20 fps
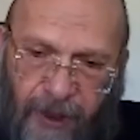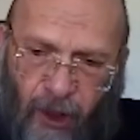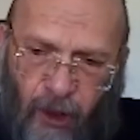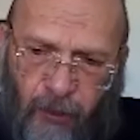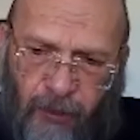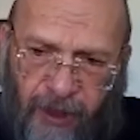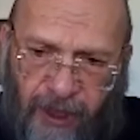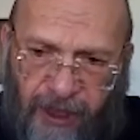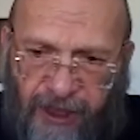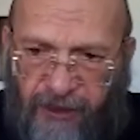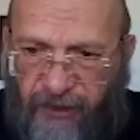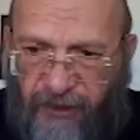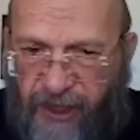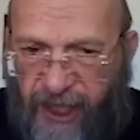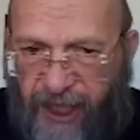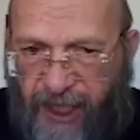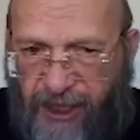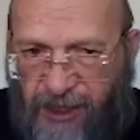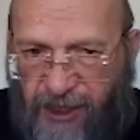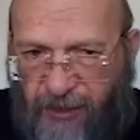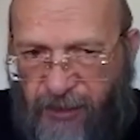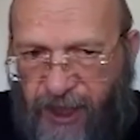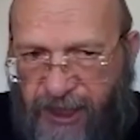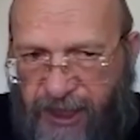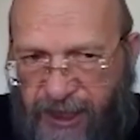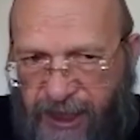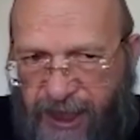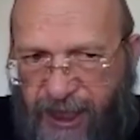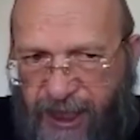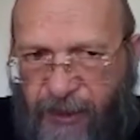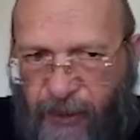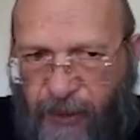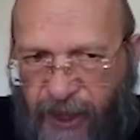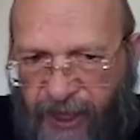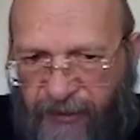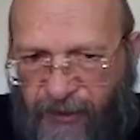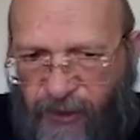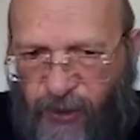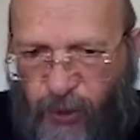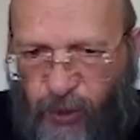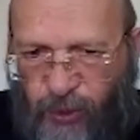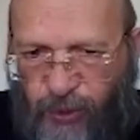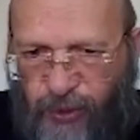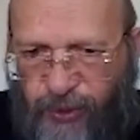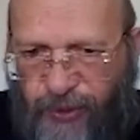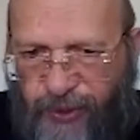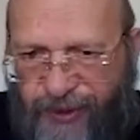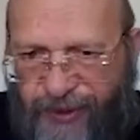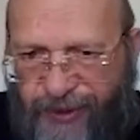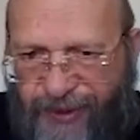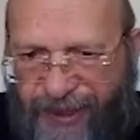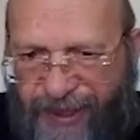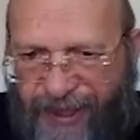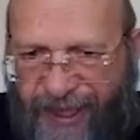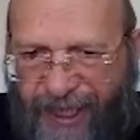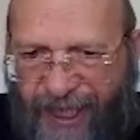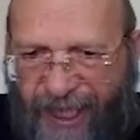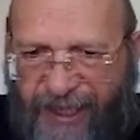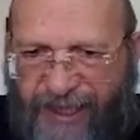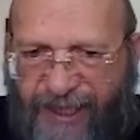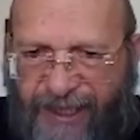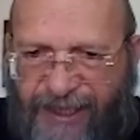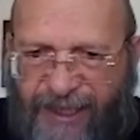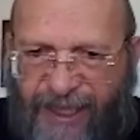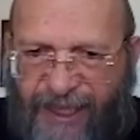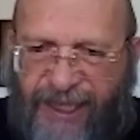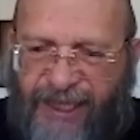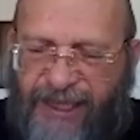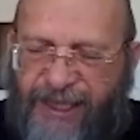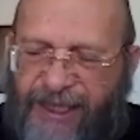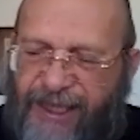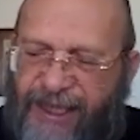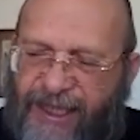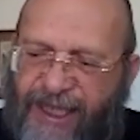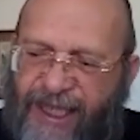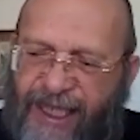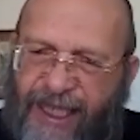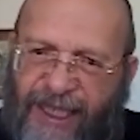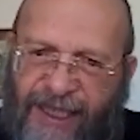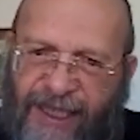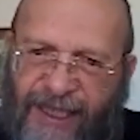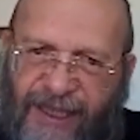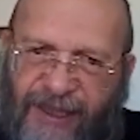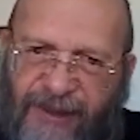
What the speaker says: complexification, but still we have to understand till then.